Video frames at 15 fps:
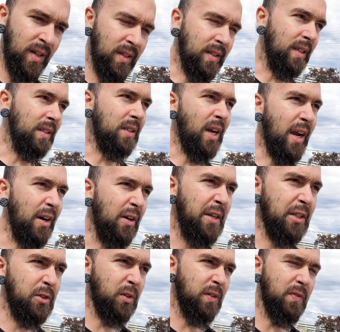The entire
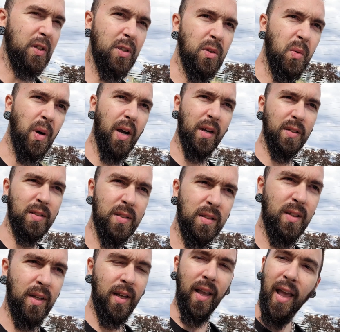history of the US
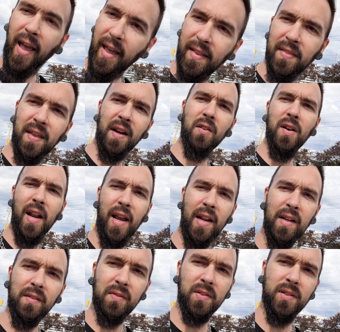and their
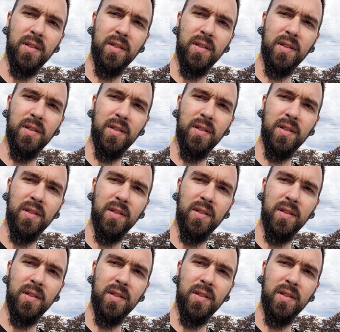natives.